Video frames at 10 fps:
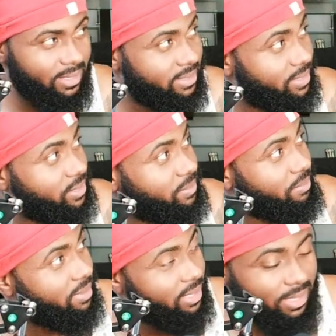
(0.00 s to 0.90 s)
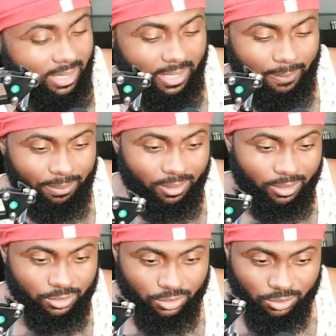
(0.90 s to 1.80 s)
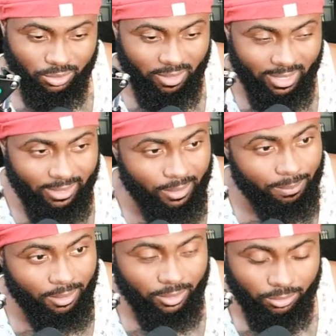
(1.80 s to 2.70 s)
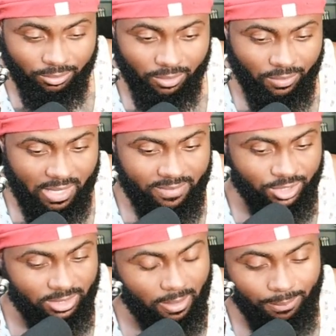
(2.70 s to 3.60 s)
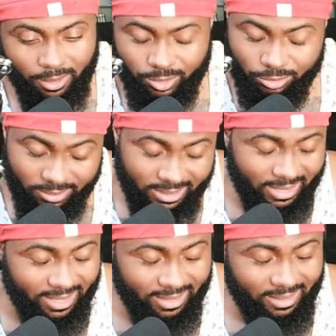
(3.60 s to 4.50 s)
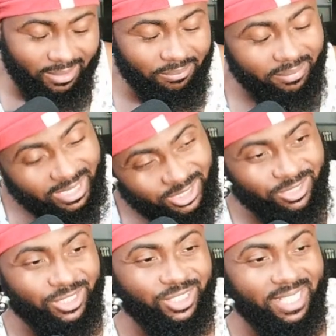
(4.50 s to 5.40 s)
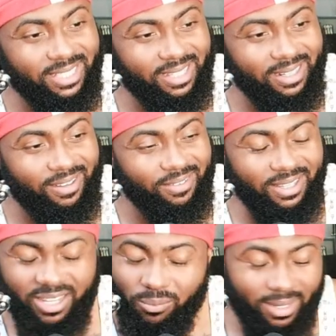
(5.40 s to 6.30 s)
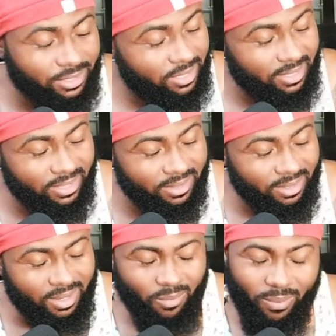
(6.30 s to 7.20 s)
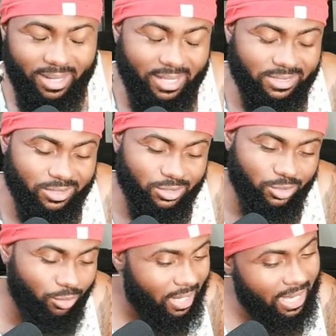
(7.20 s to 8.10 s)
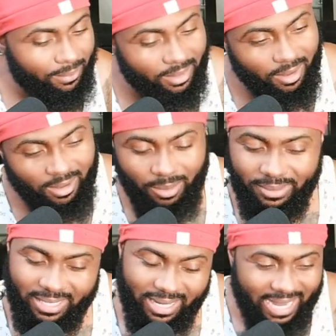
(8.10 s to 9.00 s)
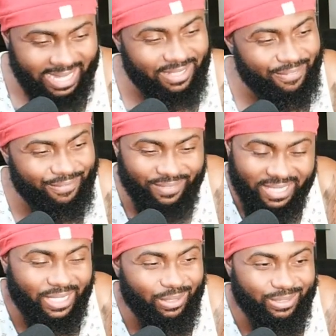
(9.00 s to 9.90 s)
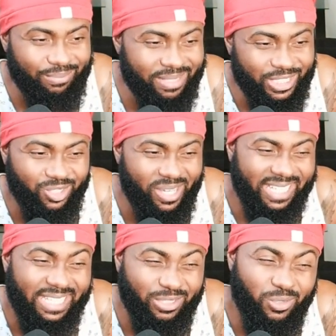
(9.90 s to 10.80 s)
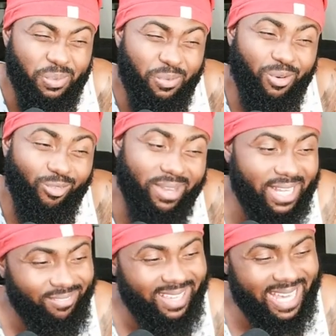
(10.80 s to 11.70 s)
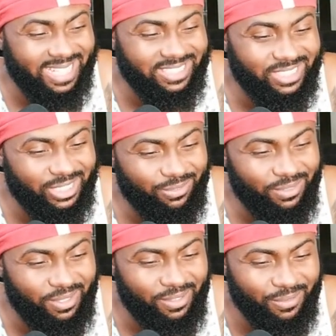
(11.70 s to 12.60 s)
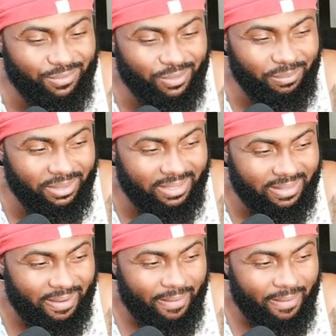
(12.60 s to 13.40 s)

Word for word: This is Money Game Part 2. I already did Part 3. If you haven't checked out Part 3 yet, make sure you check that out. And while you're here, why not subscribe and comment and like the video to make sure I keep doing more Ren reaction just for y'all, you feel me?